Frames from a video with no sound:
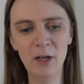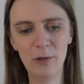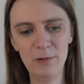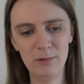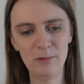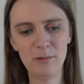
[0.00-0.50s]

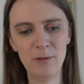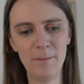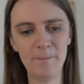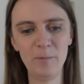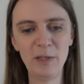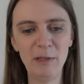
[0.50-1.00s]
Or
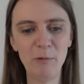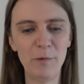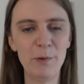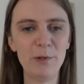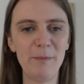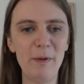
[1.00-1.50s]
we can
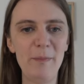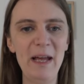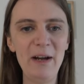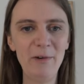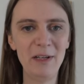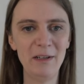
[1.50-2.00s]
reward a
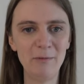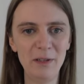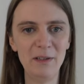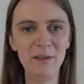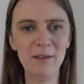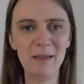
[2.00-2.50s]
barbarian
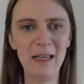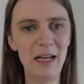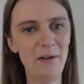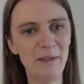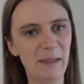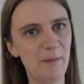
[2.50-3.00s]
with
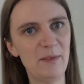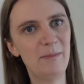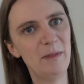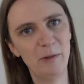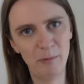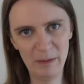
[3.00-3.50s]
allowing them to
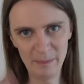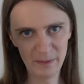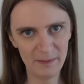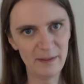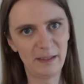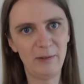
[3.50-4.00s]
simply rip
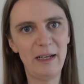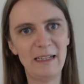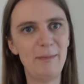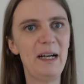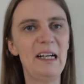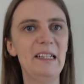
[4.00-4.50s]
the grate
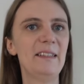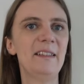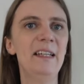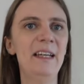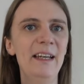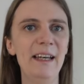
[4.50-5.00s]
apart
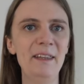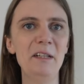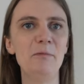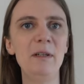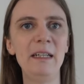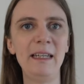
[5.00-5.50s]
and
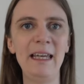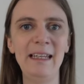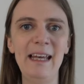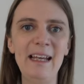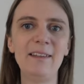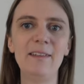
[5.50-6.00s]
that way gain
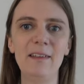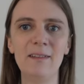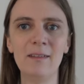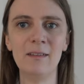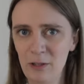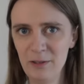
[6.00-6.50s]

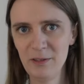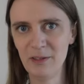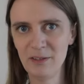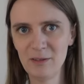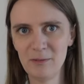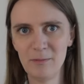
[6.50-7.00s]
access. Or
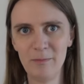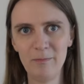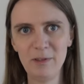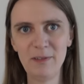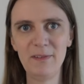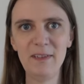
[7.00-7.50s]
not.
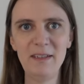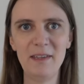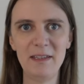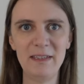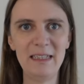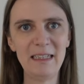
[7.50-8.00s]
We could say
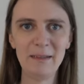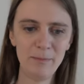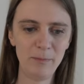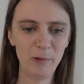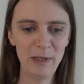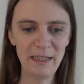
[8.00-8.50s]
that the
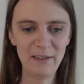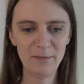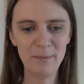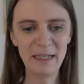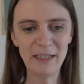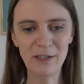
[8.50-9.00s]
grate is
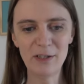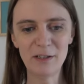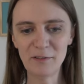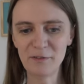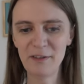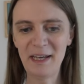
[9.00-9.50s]
made
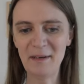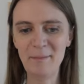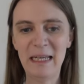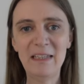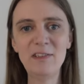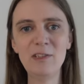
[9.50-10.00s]
of
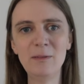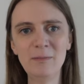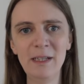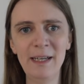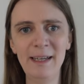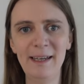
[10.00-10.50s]
adamantium
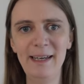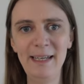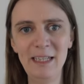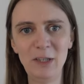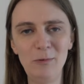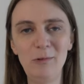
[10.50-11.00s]

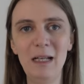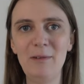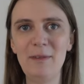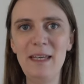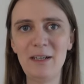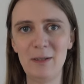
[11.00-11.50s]
and rule
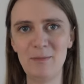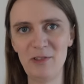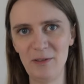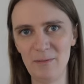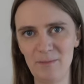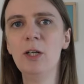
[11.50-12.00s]
out that
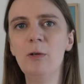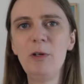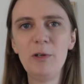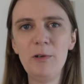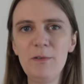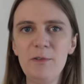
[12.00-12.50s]
option. We
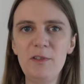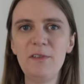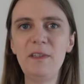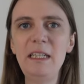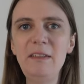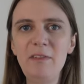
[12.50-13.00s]
could also just
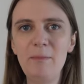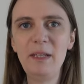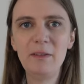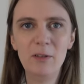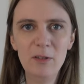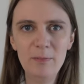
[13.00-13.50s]
leave the
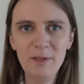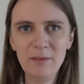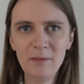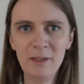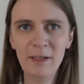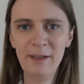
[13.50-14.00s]
pit open
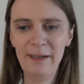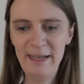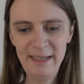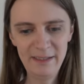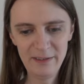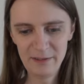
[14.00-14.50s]

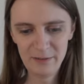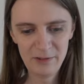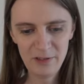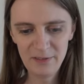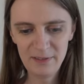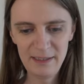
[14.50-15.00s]
and
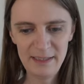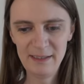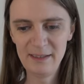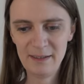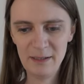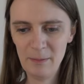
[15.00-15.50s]
just let
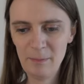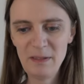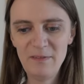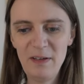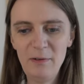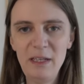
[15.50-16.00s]
it be
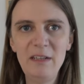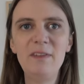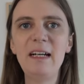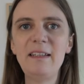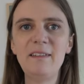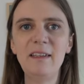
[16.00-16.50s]
very
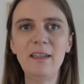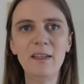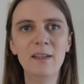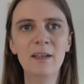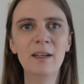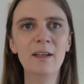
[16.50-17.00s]
inviting,
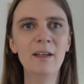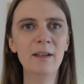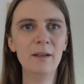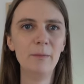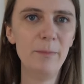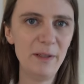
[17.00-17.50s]

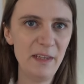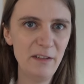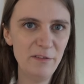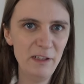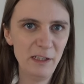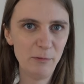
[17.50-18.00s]
but then
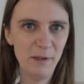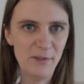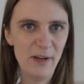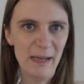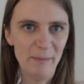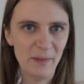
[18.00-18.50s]
fill it with
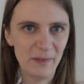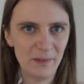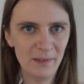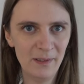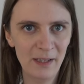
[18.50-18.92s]
traps.